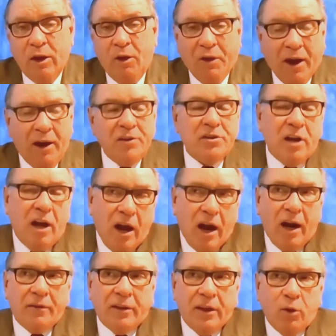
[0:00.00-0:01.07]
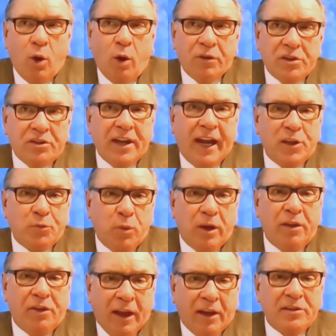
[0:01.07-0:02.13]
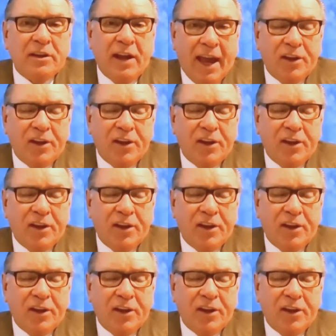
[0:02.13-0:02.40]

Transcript: Now, there's a heart that overstates what it thinks